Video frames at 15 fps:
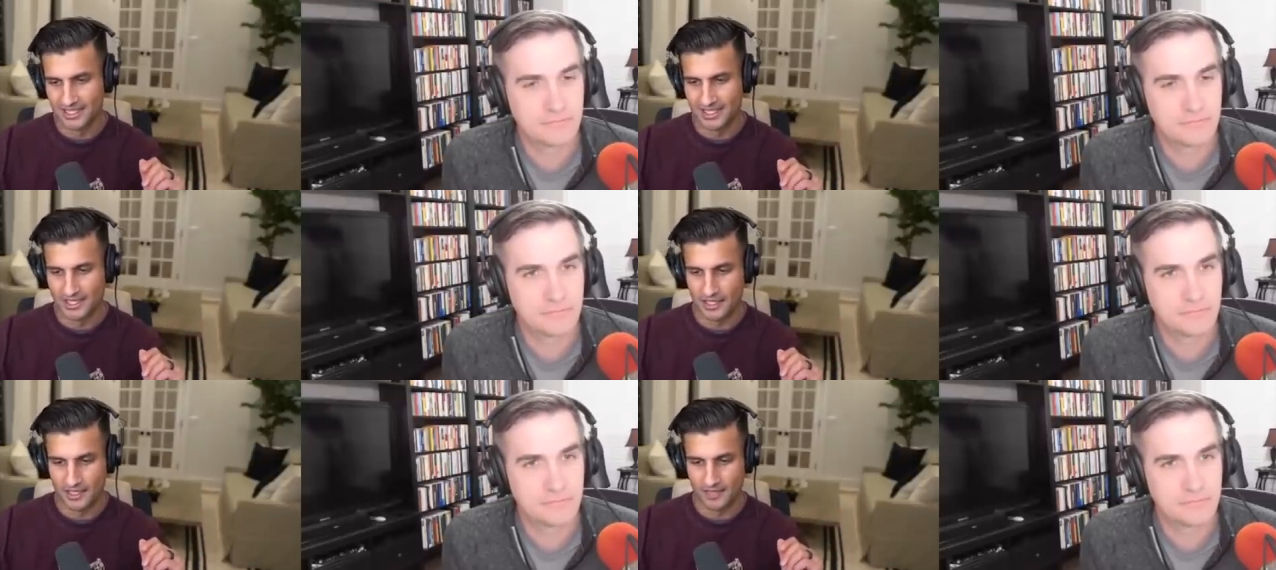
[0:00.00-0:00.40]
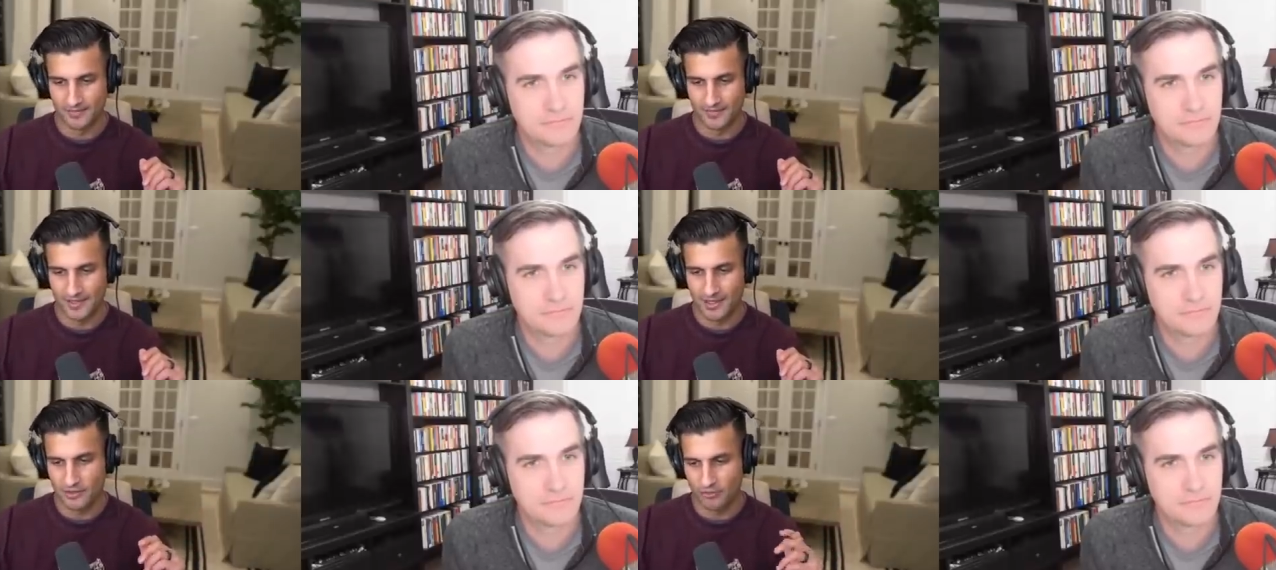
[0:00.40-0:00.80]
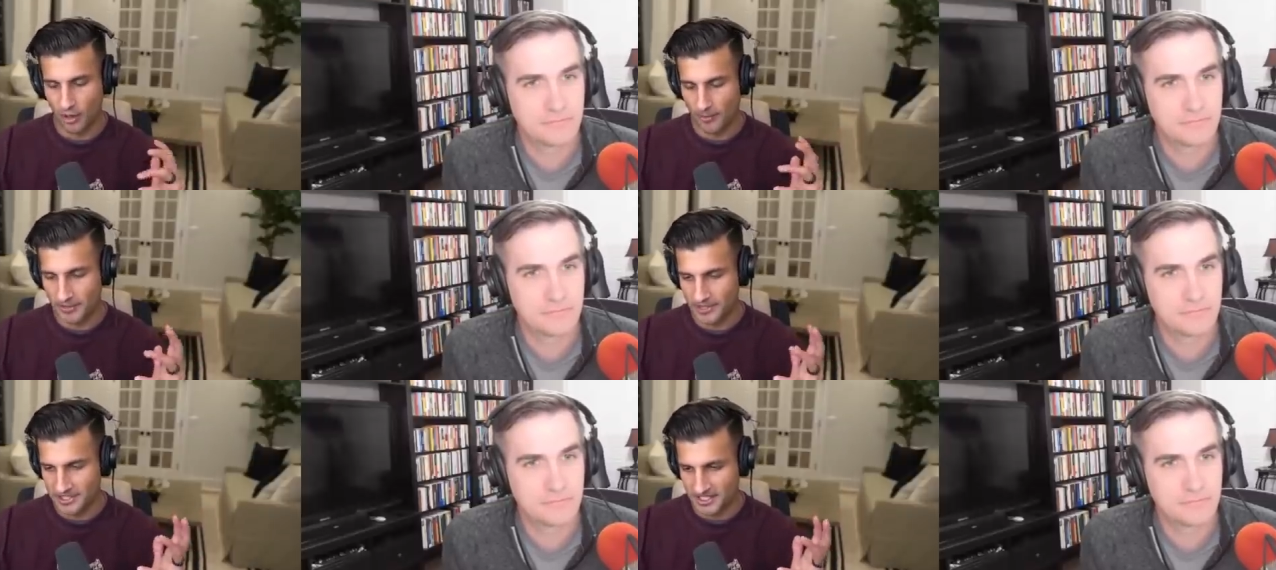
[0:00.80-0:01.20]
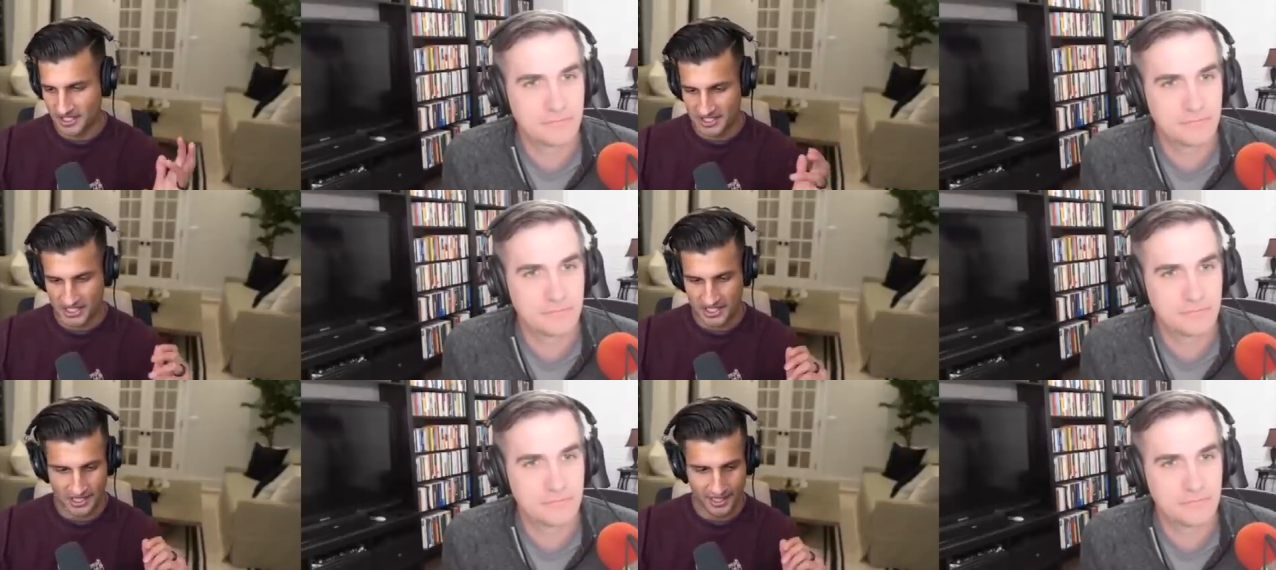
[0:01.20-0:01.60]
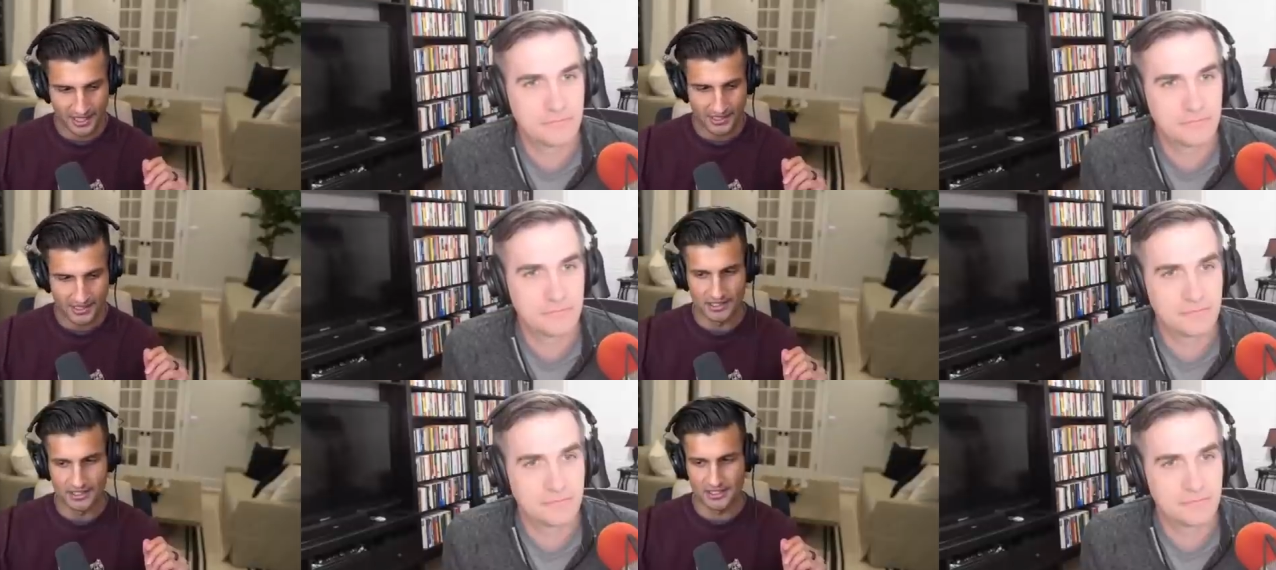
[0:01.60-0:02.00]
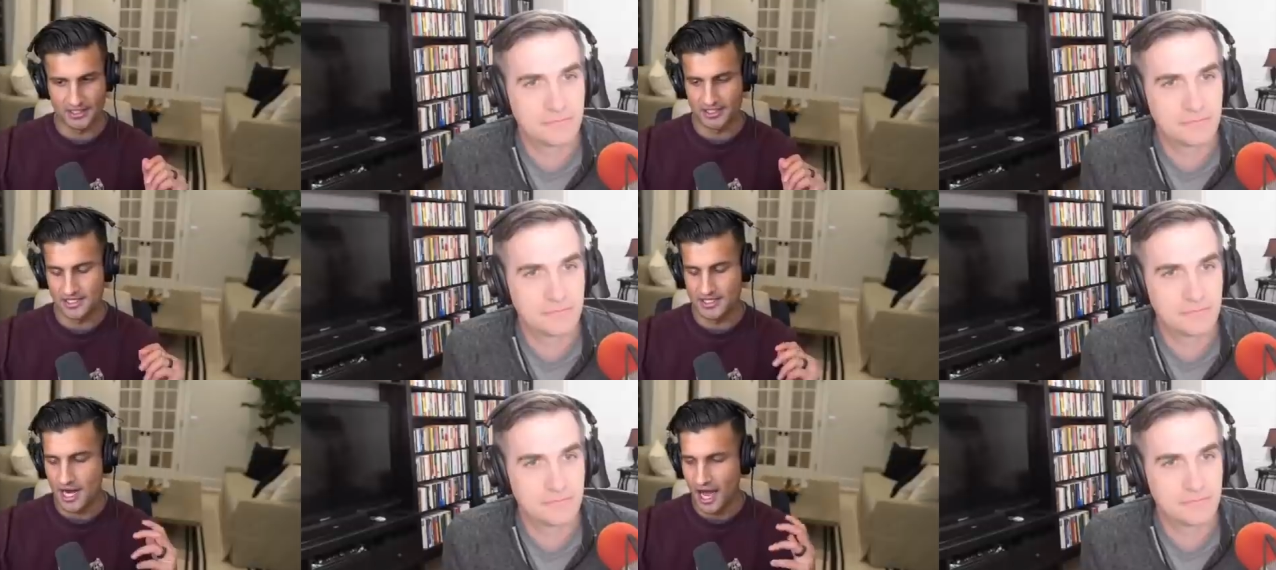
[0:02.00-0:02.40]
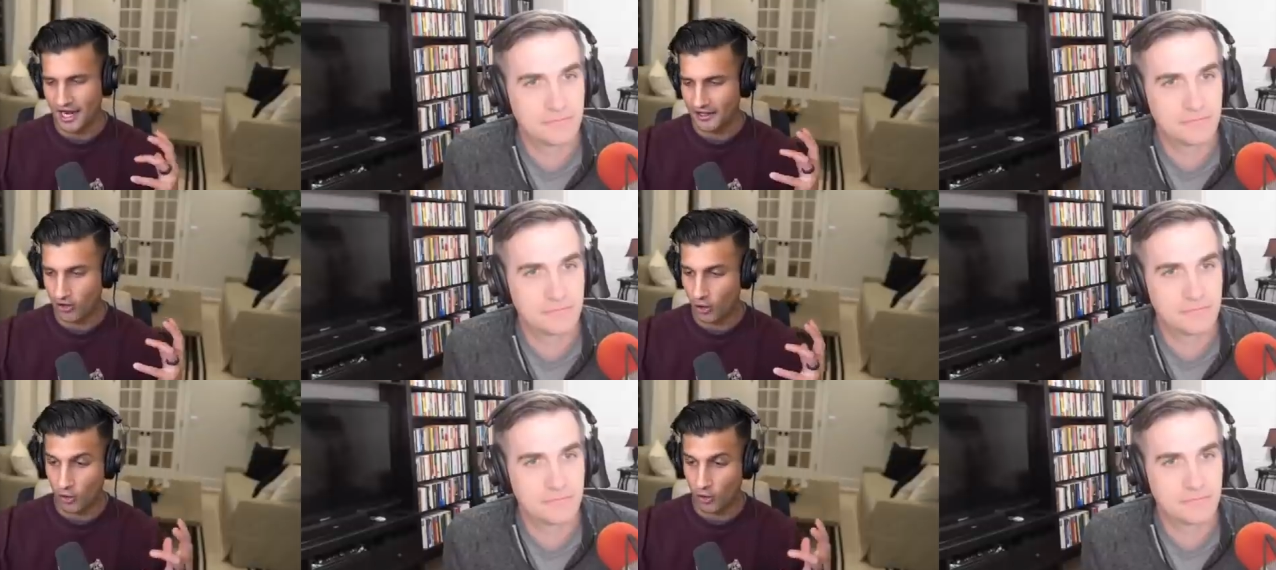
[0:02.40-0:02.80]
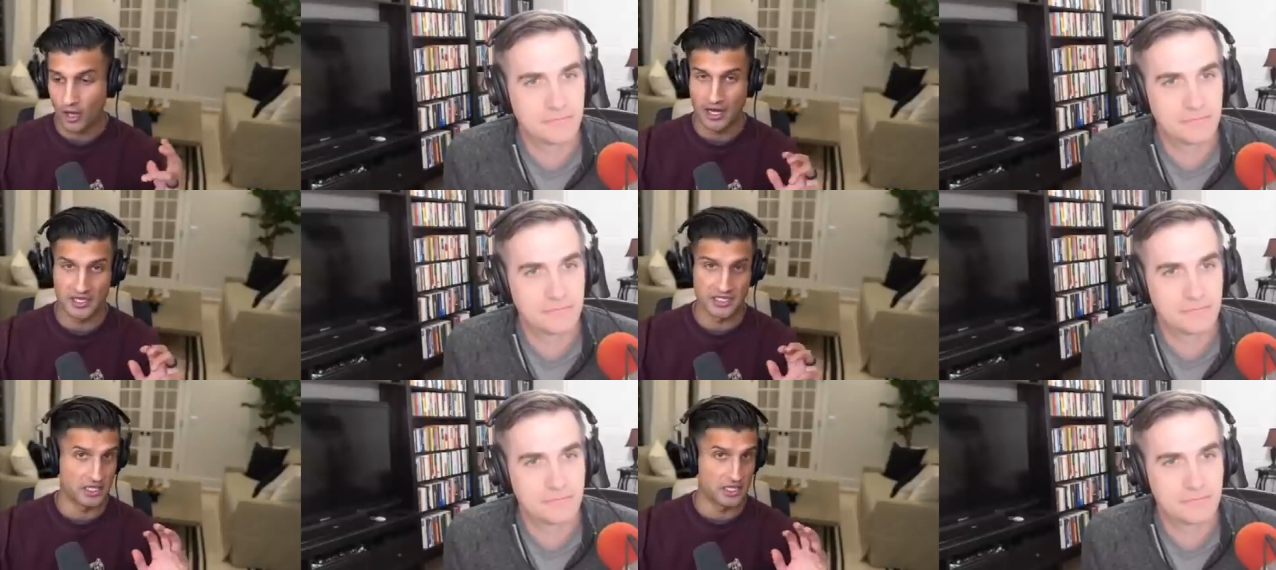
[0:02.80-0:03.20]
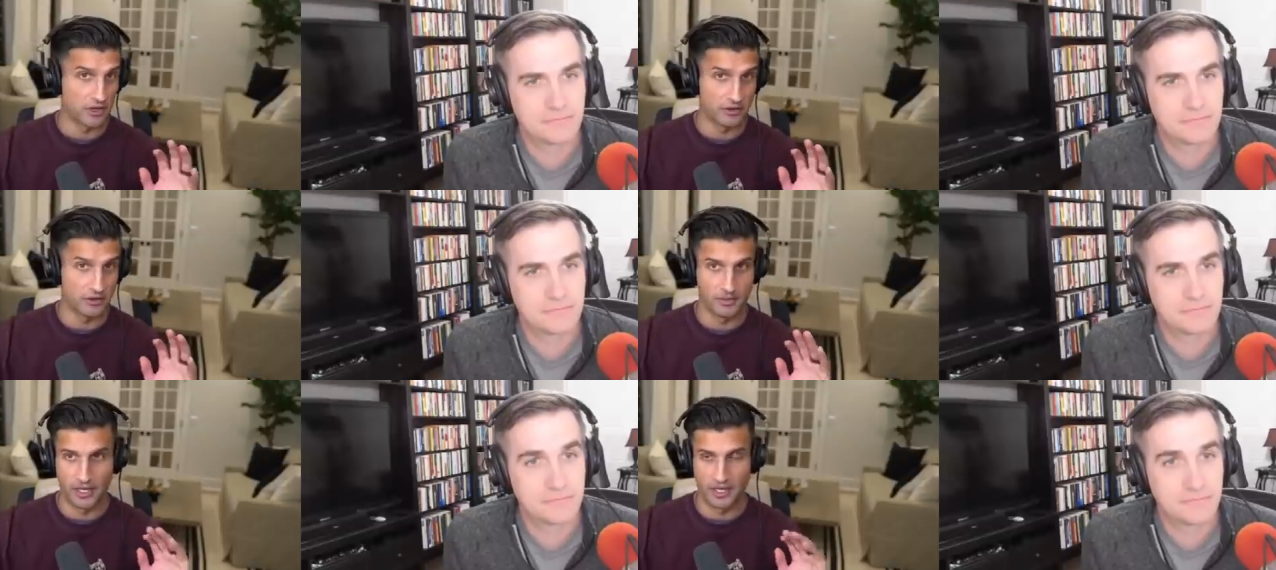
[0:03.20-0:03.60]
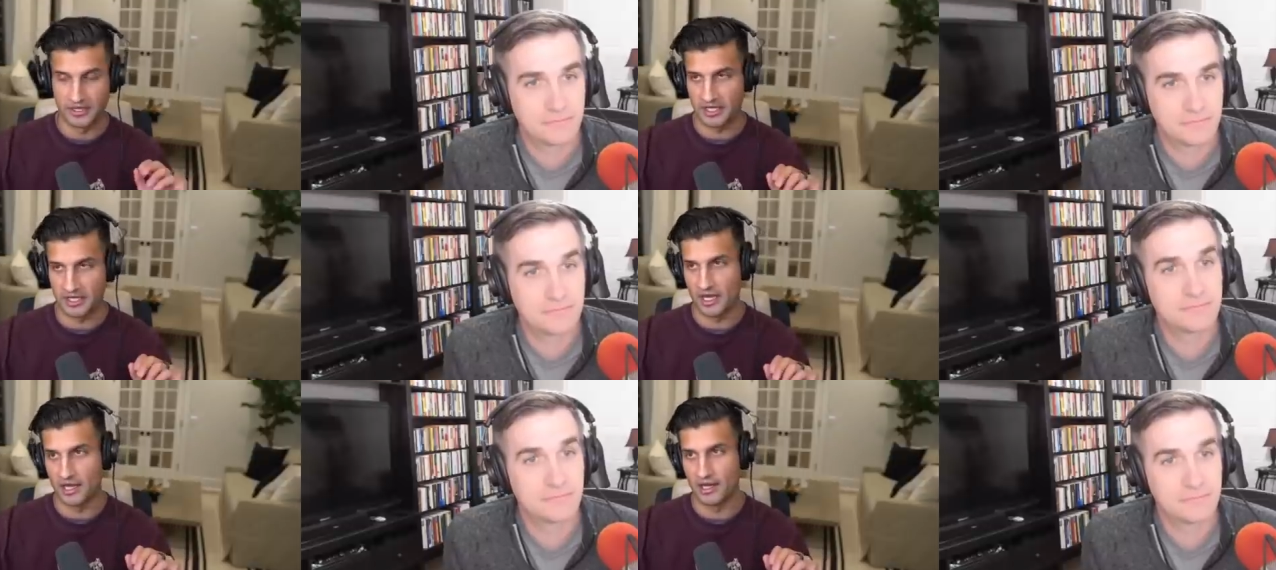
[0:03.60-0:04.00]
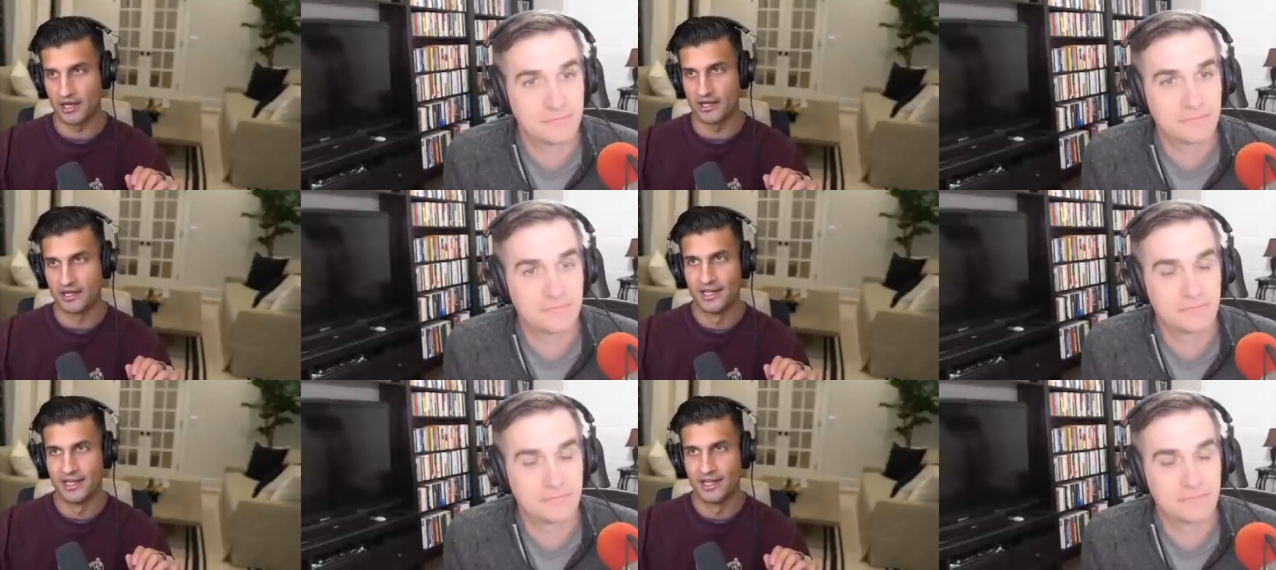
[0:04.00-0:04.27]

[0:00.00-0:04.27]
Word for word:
Speaker 1: Um, he grew up in the 1680s. Not a whole lot is known about the guy.